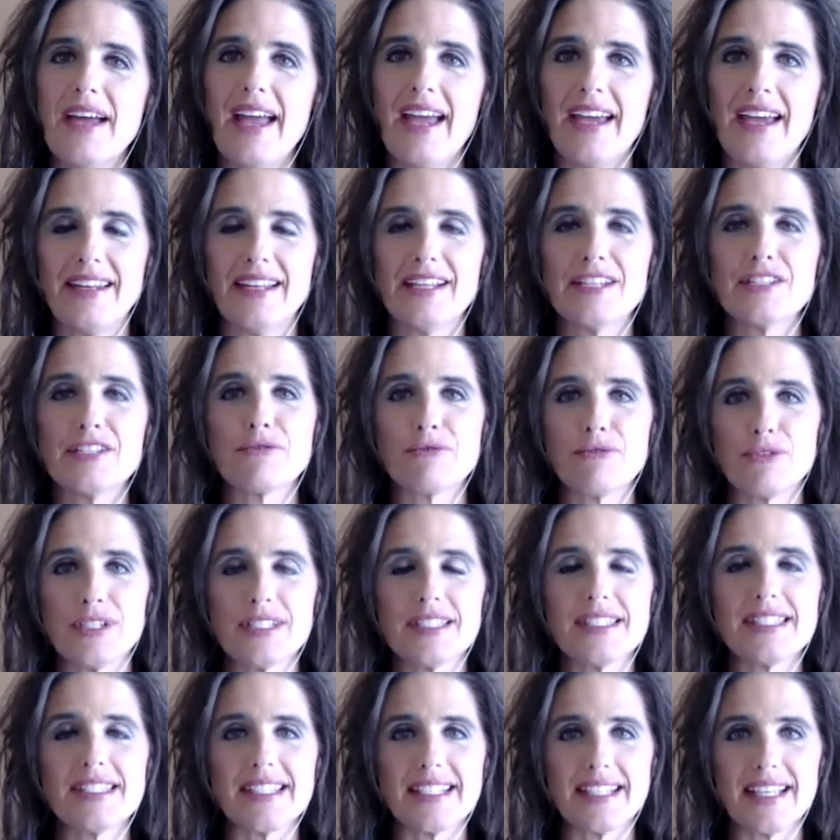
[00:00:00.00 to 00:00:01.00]
as
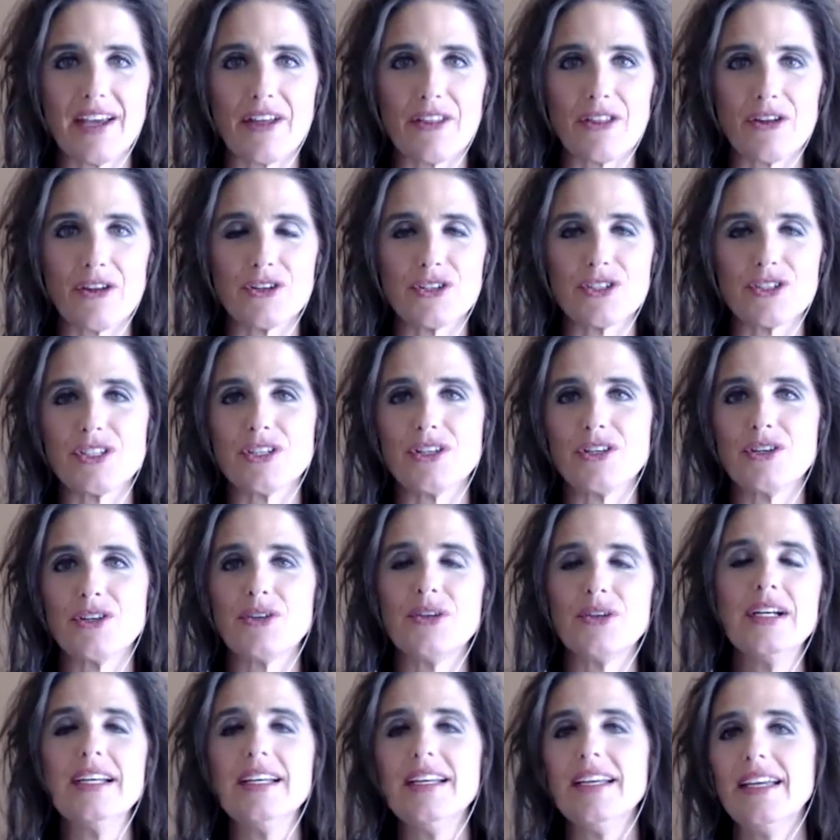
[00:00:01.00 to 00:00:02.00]
friends together.
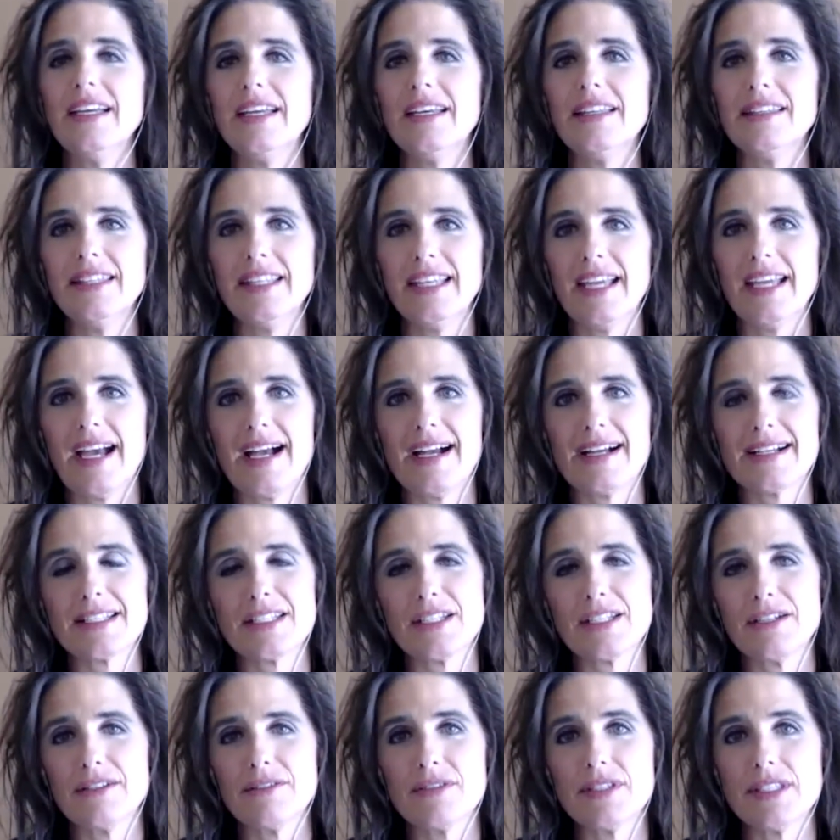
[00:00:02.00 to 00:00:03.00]
So in the act
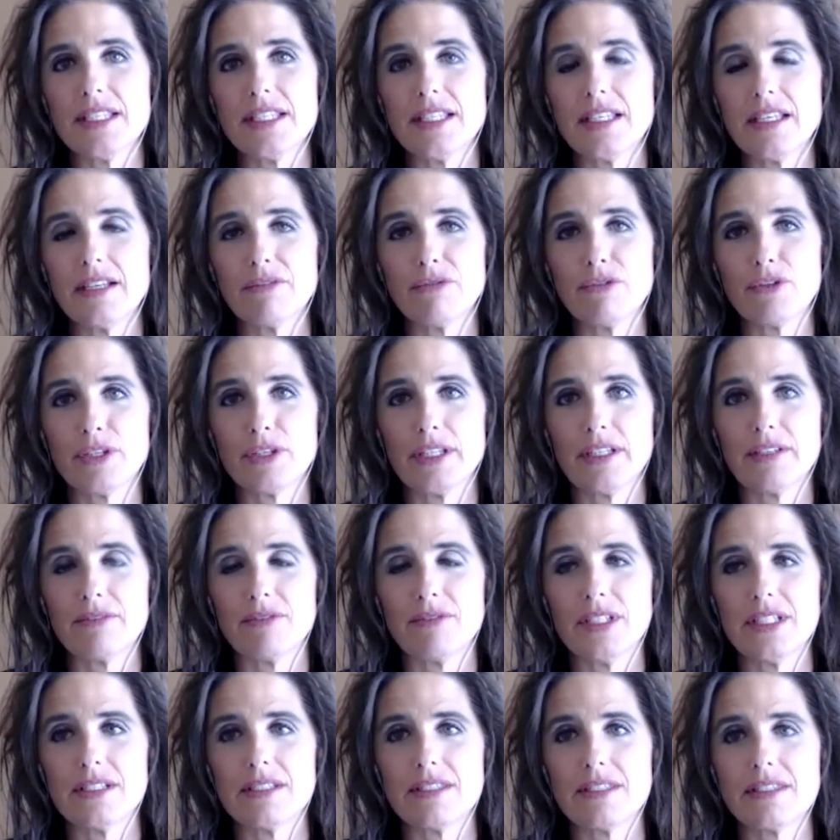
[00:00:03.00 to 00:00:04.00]
of seeking
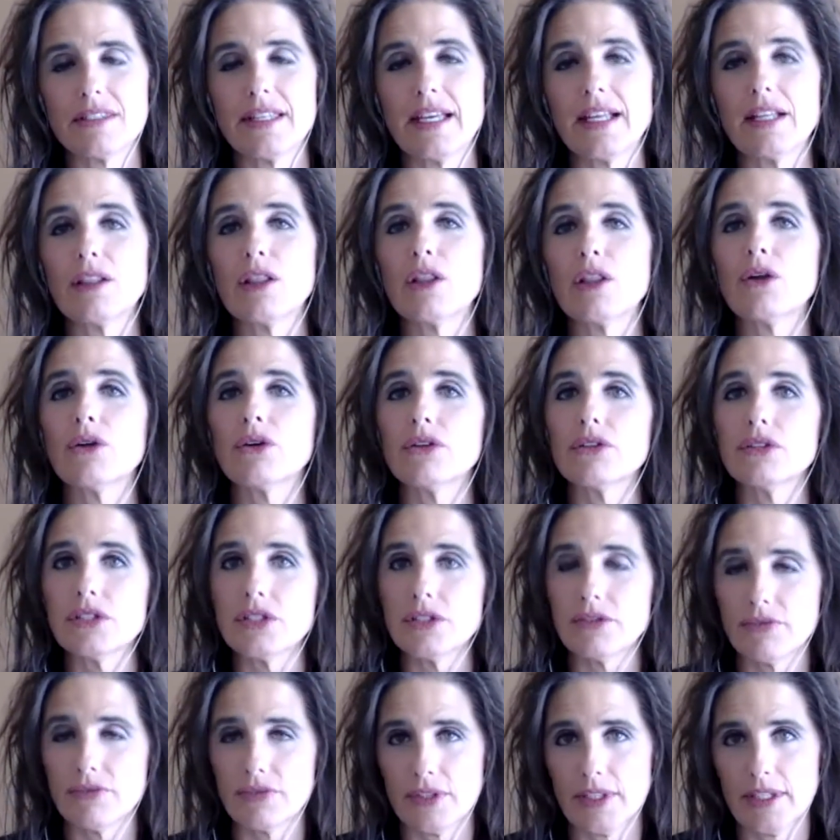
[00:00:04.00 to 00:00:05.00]
forgiveness, they learn
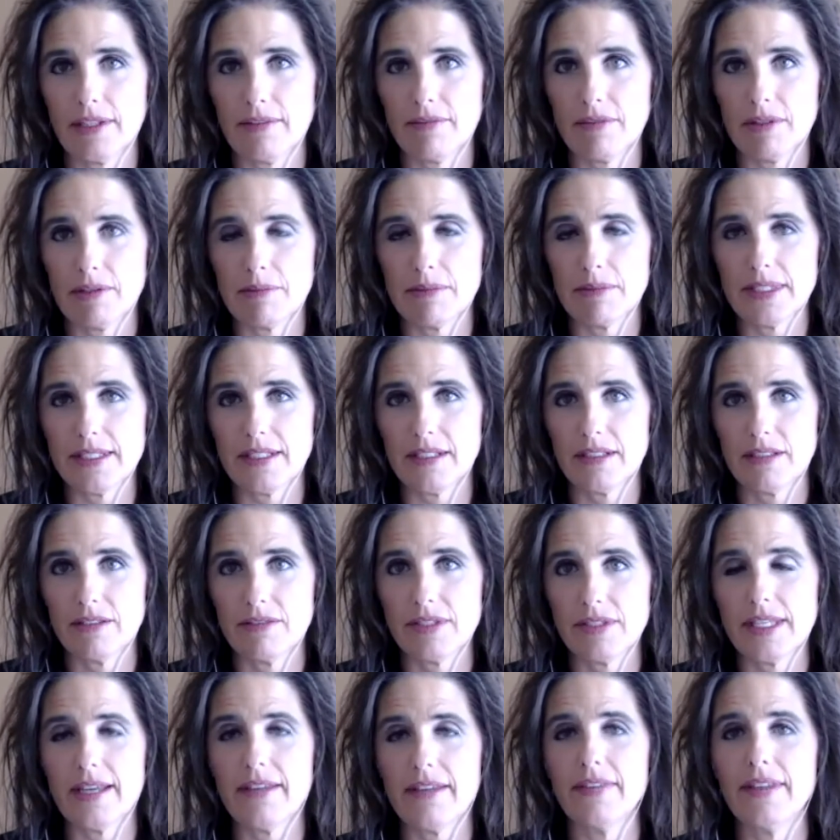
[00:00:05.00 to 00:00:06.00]
to forgive
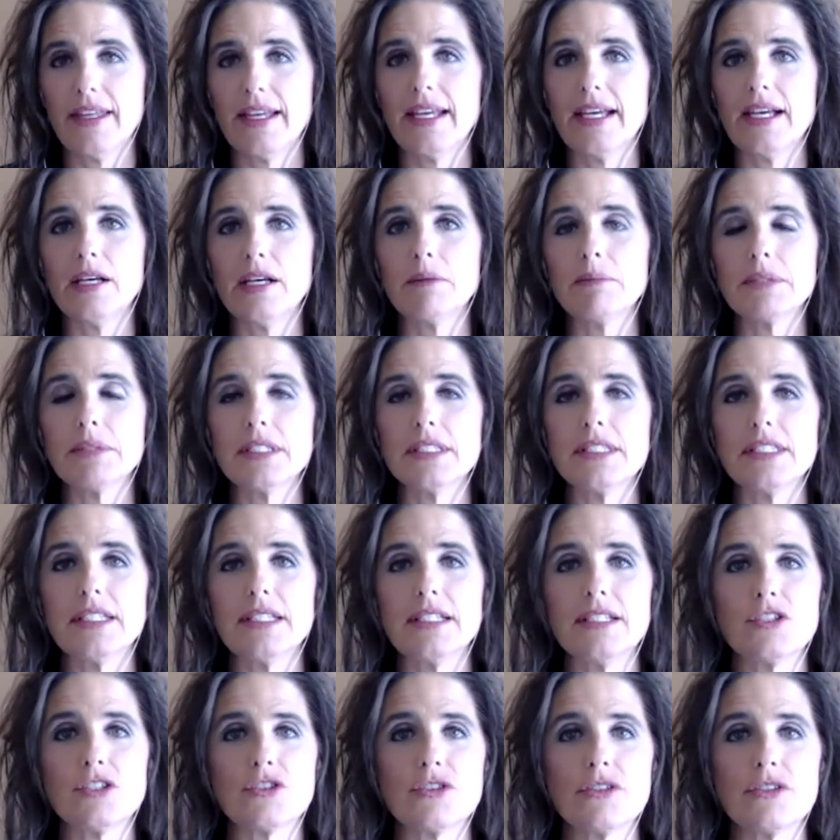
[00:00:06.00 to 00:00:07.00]
themselves, and they help to
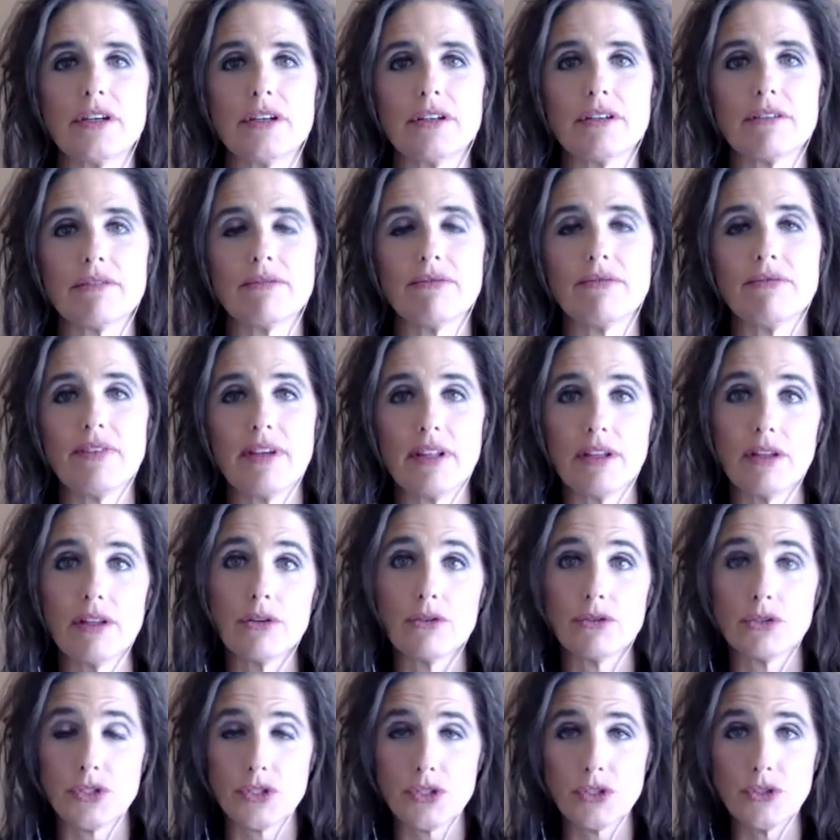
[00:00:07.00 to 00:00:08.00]
teach their
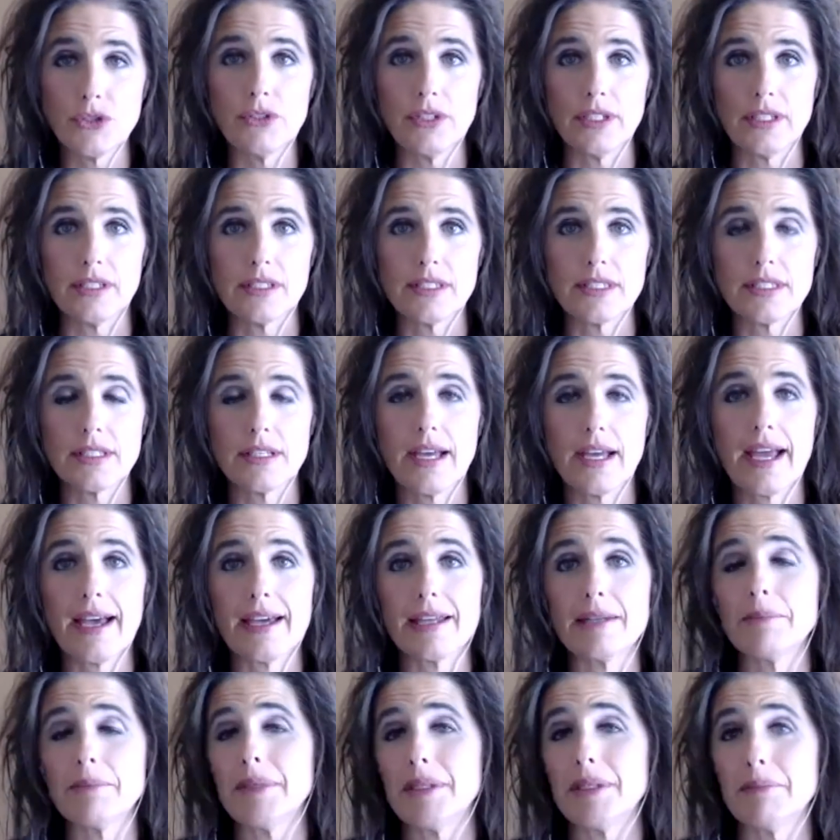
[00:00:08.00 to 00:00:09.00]
fellow students how
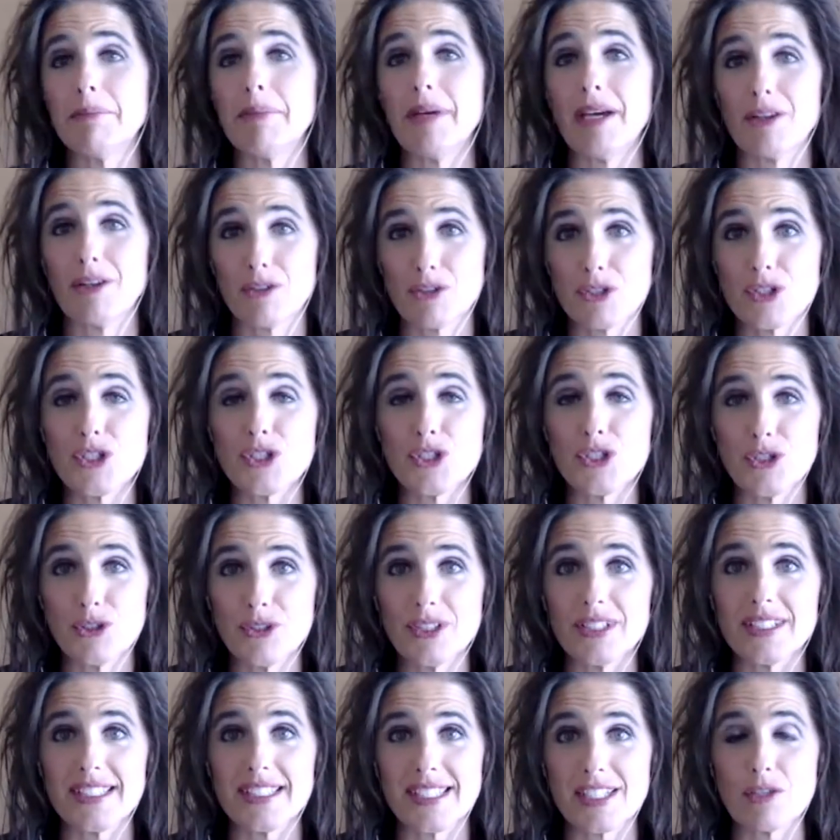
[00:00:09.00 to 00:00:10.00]
to be better
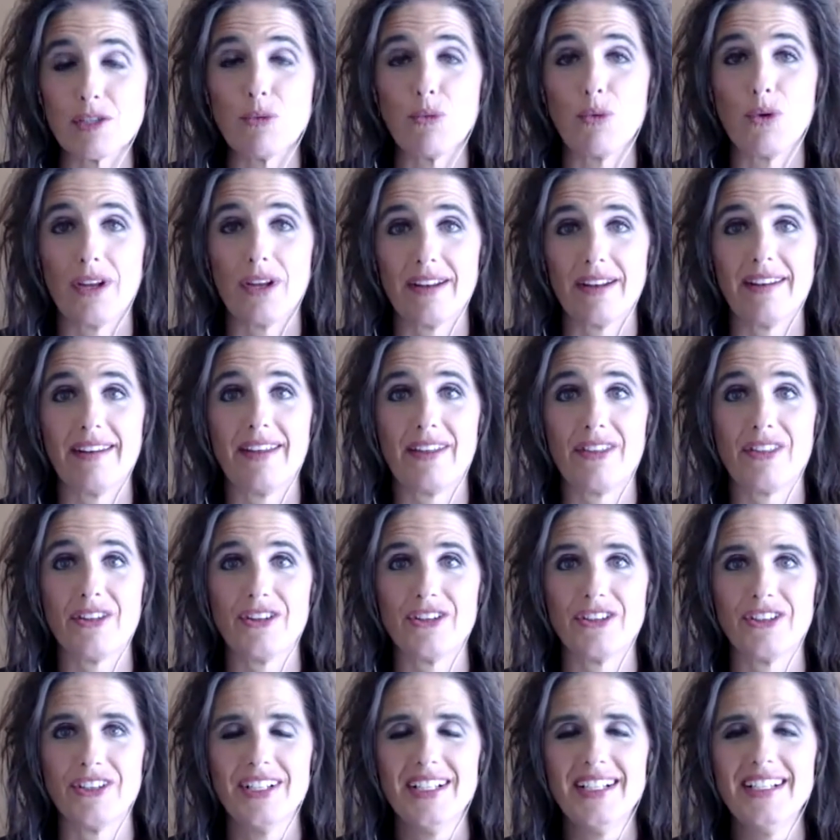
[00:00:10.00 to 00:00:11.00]
students to one
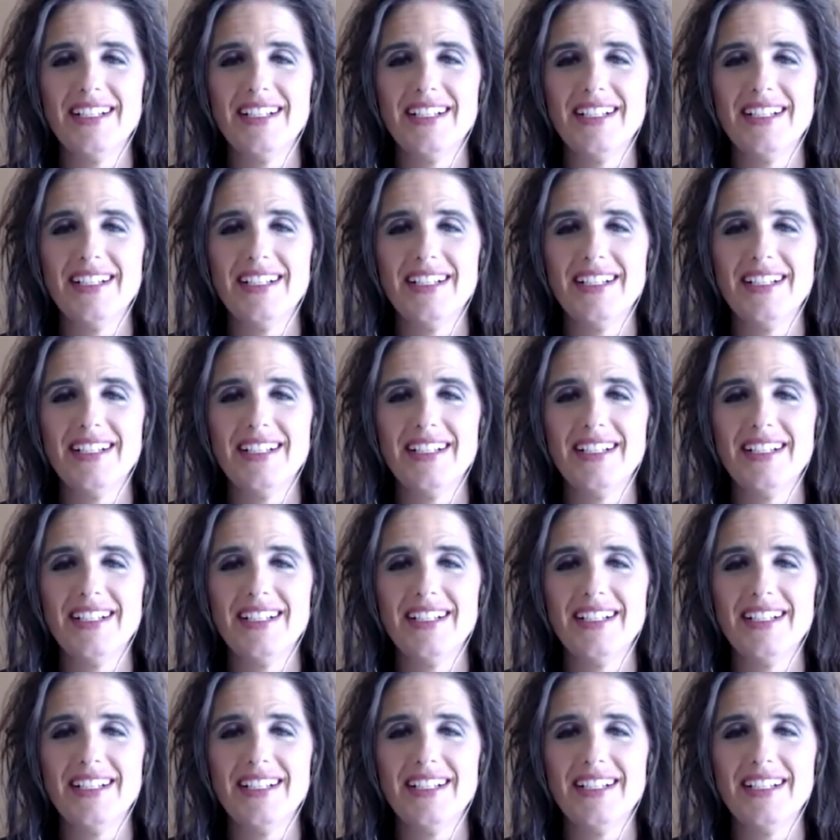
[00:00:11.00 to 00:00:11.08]
another.